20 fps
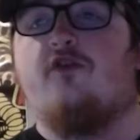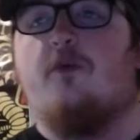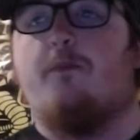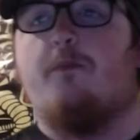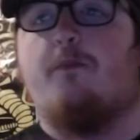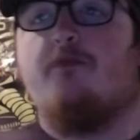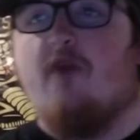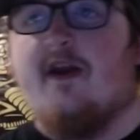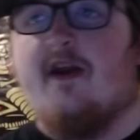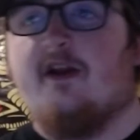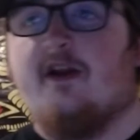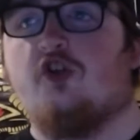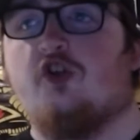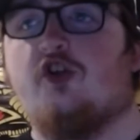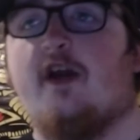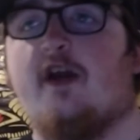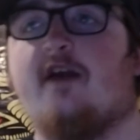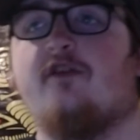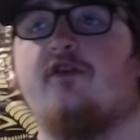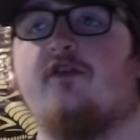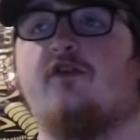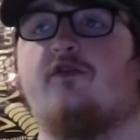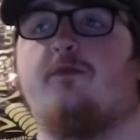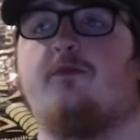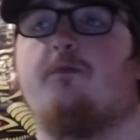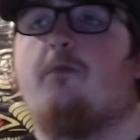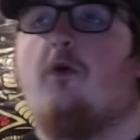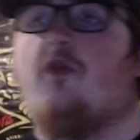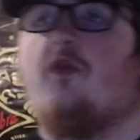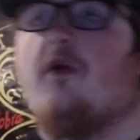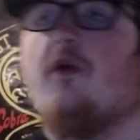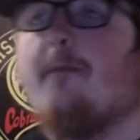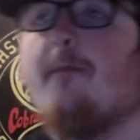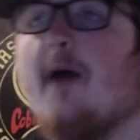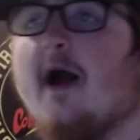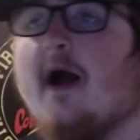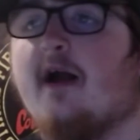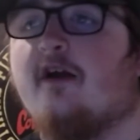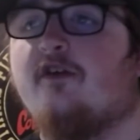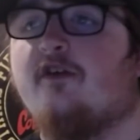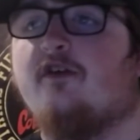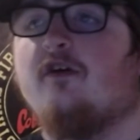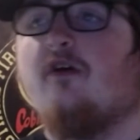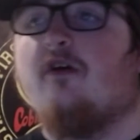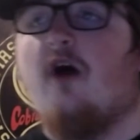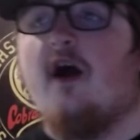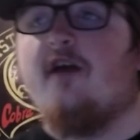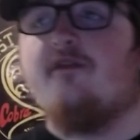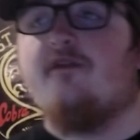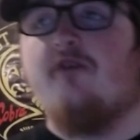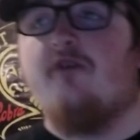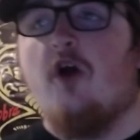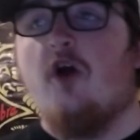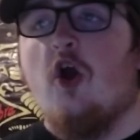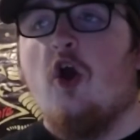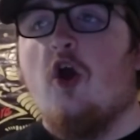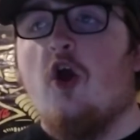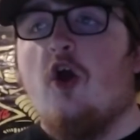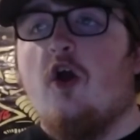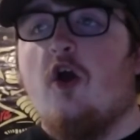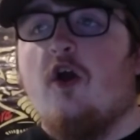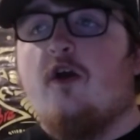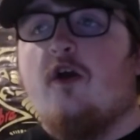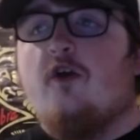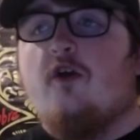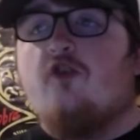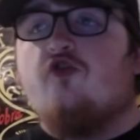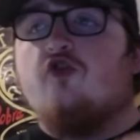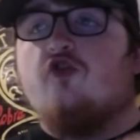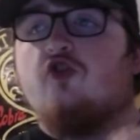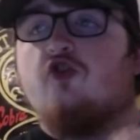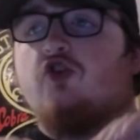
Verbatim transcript: bring Jason's mother back to life, just